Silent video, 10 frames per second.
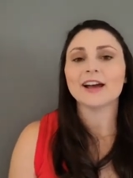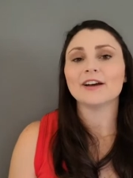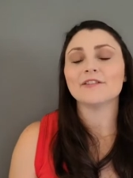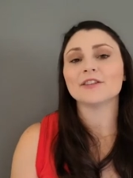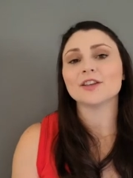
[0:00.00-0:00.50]

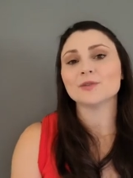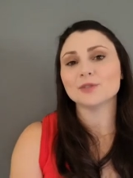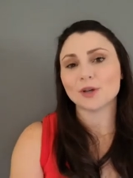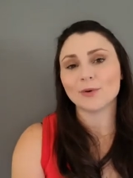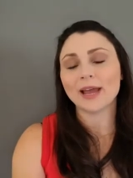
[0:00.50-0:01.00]
of you
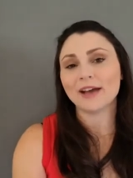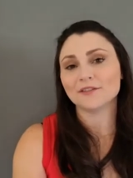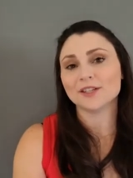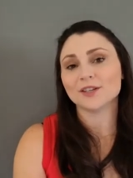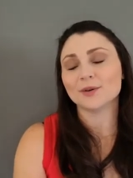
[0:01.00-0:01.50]
don't have
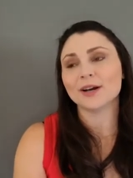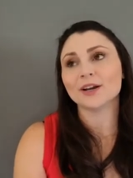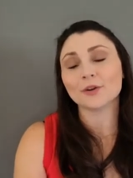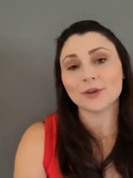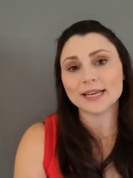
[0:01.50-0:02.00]
to
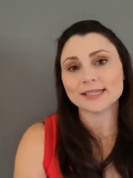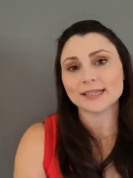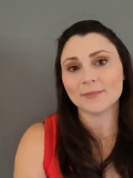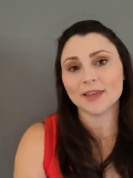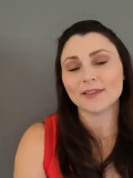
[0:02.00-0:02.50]
agree to
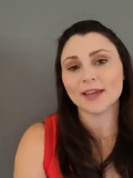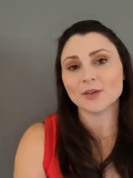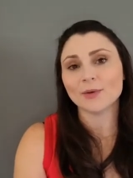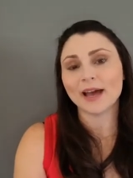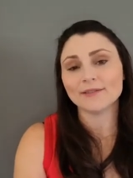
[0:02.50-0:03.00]
something that
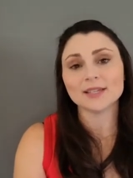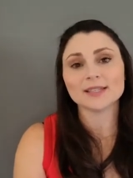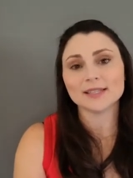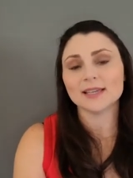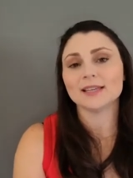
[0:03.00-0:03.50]
you
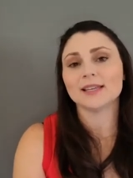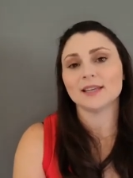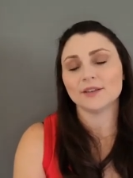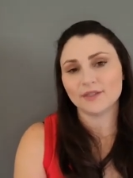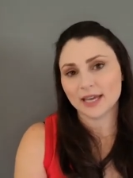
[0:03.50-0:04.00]
haven't seen in
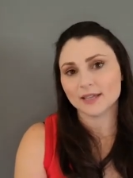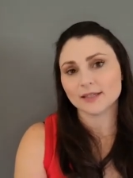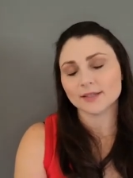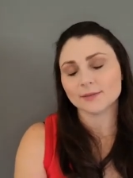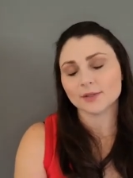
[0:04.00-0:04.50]

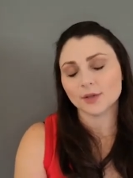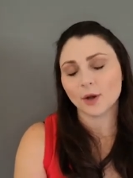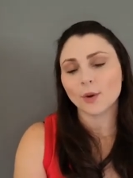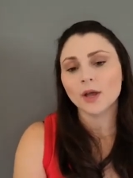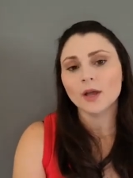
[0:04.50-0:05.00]
advance.
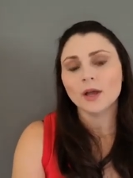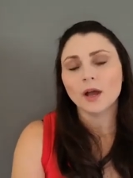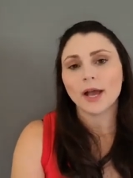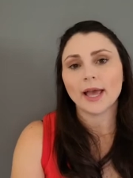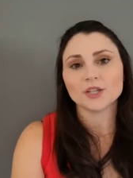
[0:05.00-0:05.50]
So
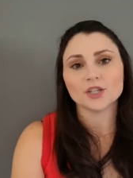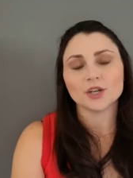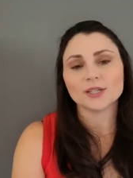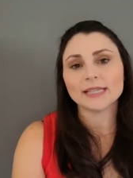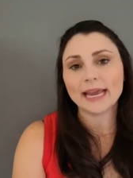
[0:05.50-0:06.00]
as
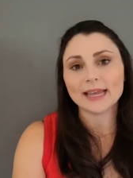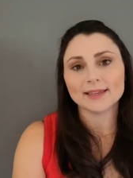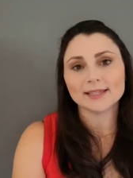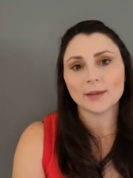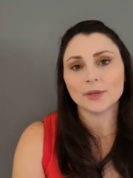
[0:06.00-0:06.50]
you're setting
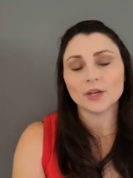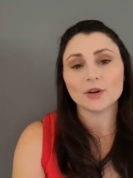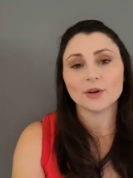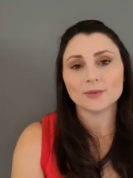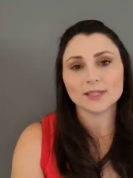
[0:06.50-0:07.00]
this up in
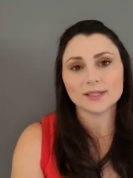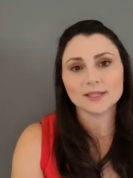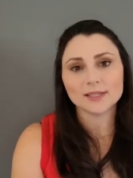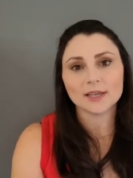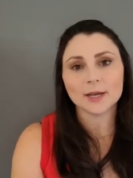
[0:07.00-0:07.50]
your own
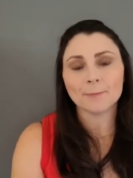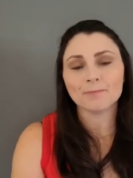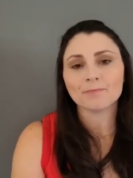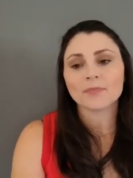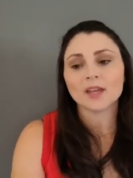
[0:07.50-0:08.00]

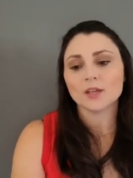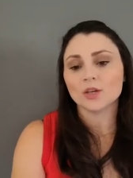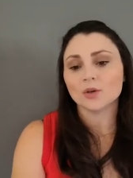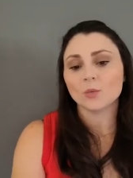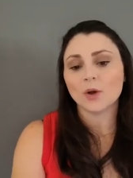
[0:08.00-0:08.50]
system,
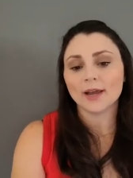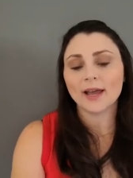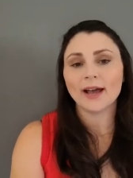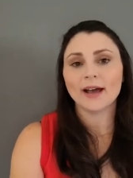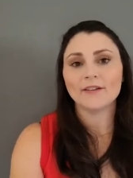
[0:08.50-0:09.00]
you'll want to
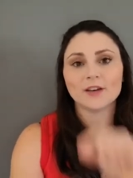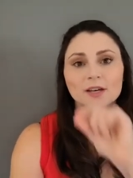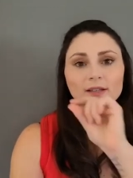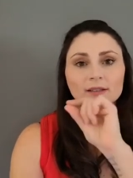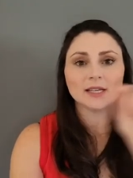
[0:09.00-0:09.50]
have
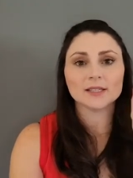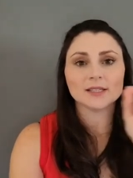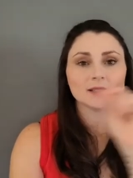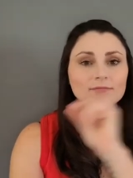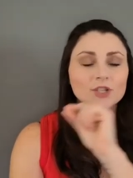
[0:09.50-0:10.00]

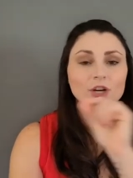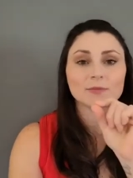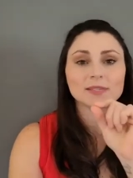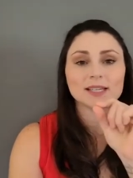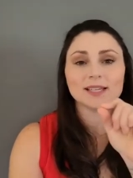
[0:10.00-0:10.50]
linked
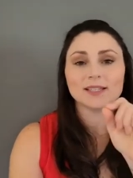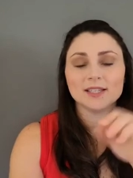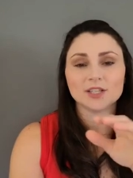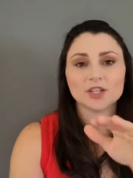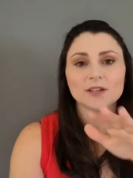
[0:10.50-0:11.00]
terms and
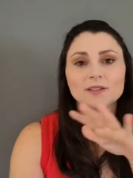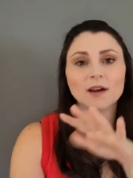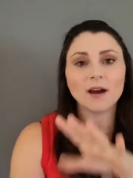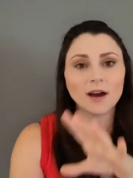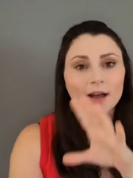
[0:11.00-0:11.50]
conditions
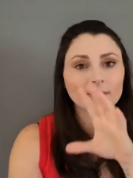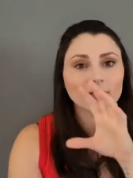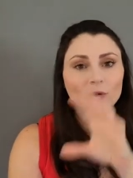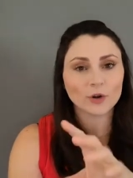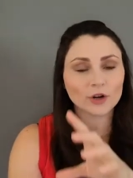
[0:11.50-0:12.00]
on
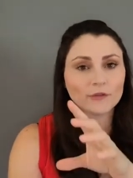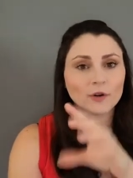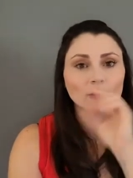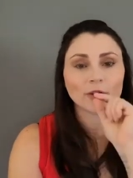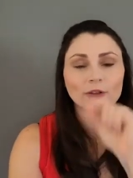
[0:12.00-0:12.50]
the order
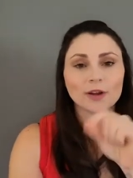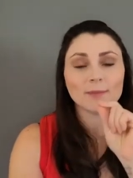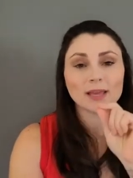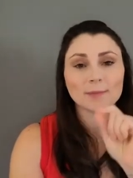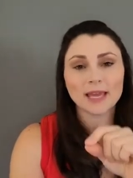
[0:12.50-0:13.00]
form where they're going to
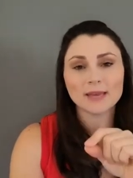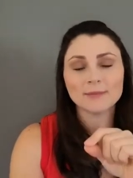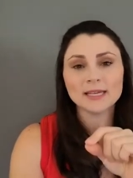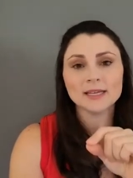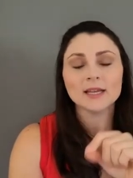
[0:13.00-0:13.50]
make
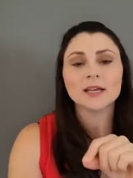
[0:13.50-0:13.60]
payment,